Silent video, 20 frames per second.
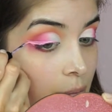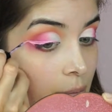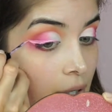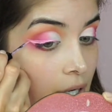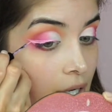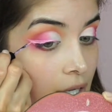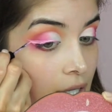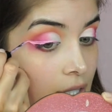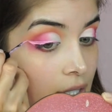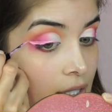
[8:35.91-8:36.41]

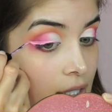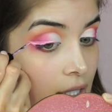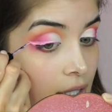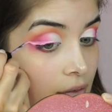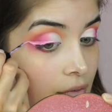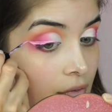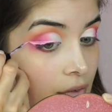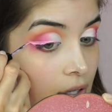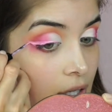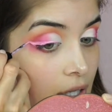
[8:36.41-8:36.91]
But
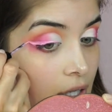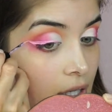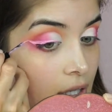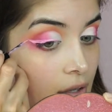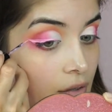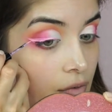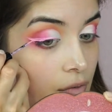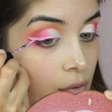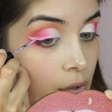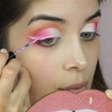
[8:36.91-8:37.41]
I feel like
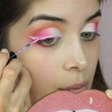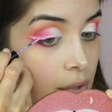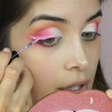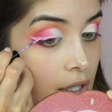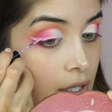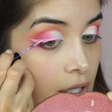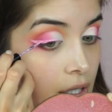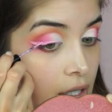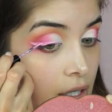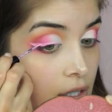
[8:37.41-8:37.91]
the
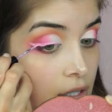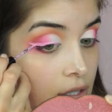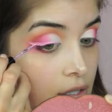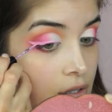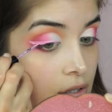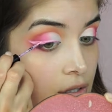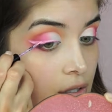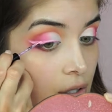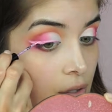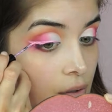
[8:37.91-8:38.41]
formula got
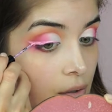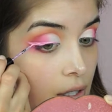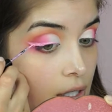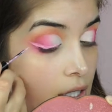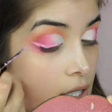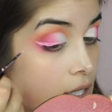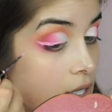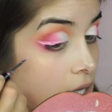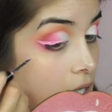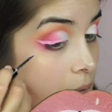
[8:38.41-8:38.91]
so
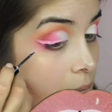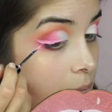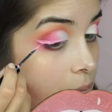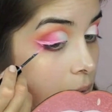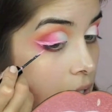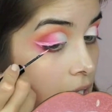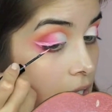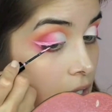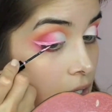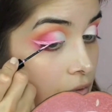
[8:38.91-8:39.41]

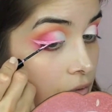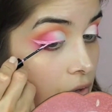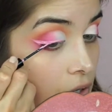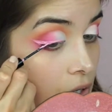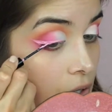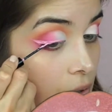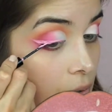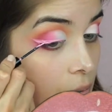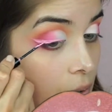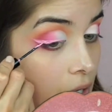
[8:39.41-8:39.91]
clumpy out of
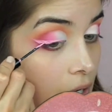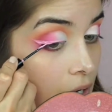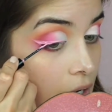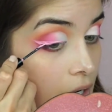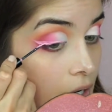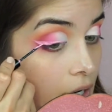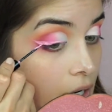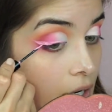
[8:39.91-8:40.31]
nowhere.